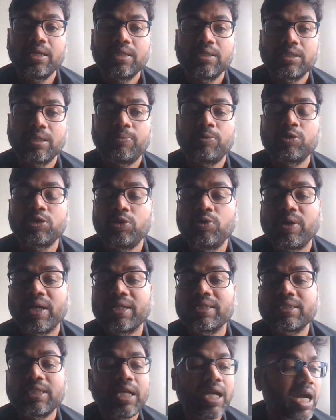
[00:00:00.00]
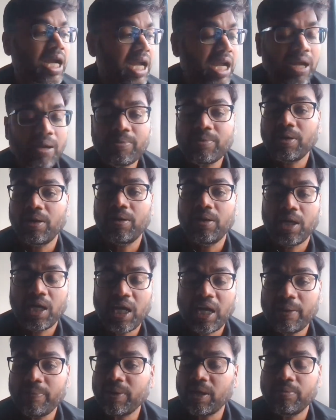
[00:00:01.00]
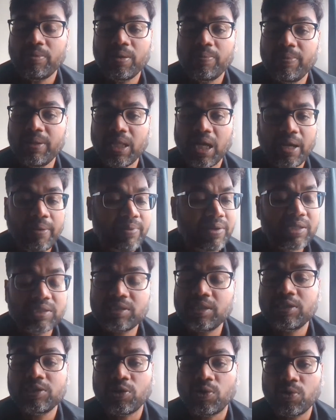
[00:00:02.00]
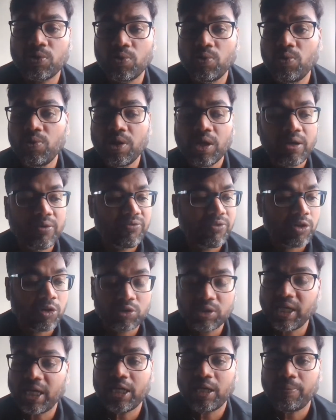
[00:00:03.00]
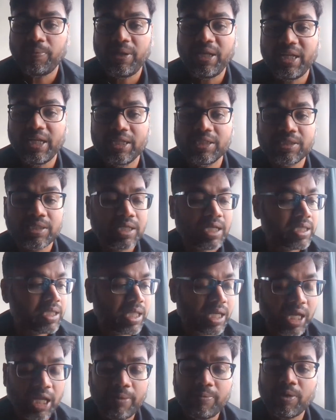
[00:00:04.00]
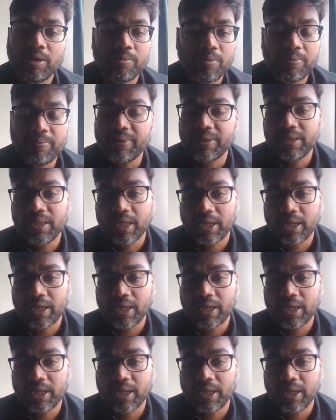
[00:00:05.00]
Suppose you can say, I have come up with, I have researched on Google for that application, and then I have come up with the